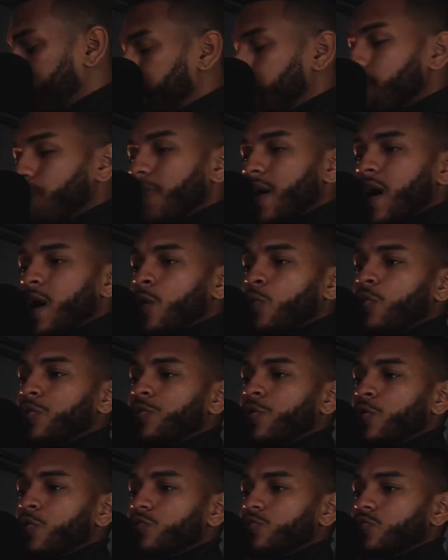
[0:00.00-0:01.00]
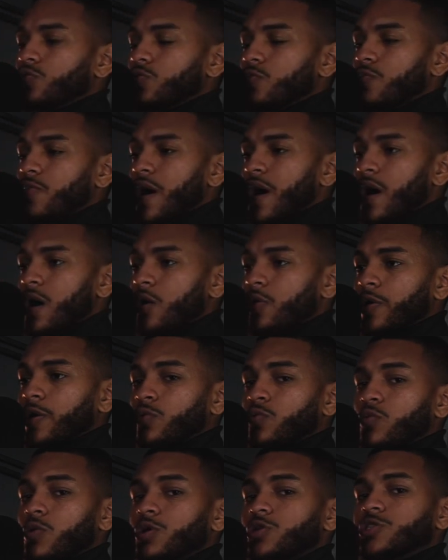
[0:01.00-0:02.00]
and bow with those who bow
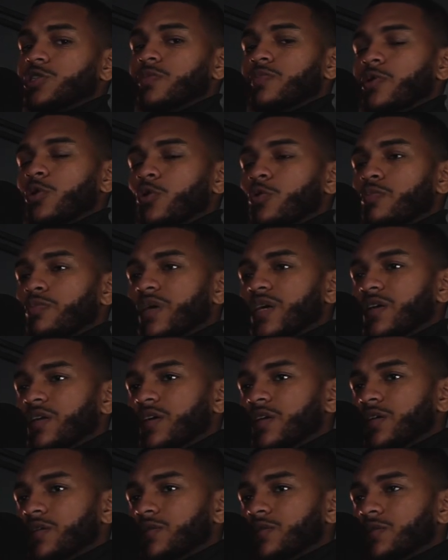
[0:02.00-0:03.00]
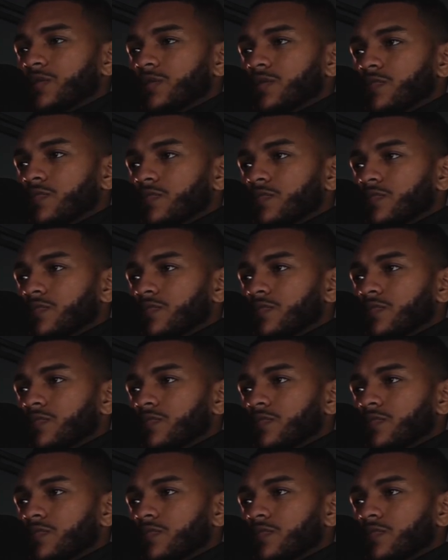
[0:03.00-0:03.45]
in worship and obedience.